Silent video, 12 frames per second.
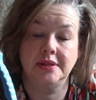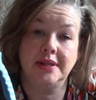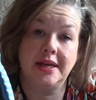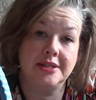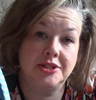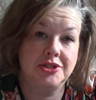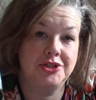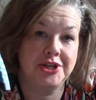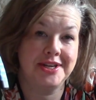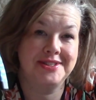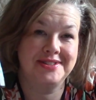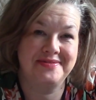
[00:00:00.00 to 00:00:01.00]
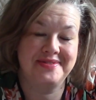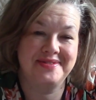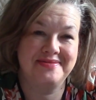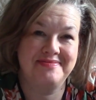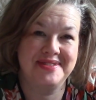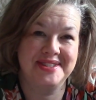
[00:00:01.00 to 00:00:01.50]
less chance of
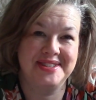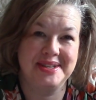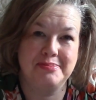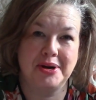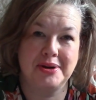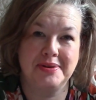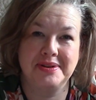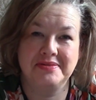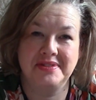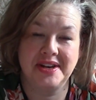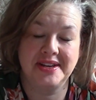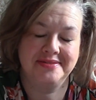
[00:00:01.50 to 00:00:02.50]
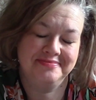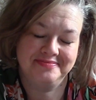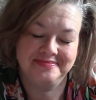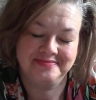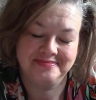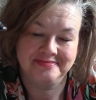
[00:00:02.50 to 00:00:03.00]
the seed part going flying.
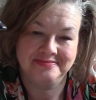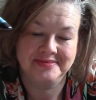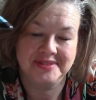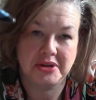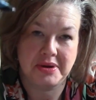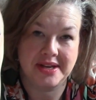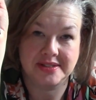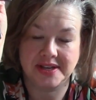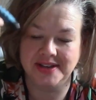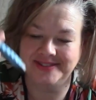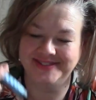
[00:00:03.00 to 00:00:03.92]
Don't ask.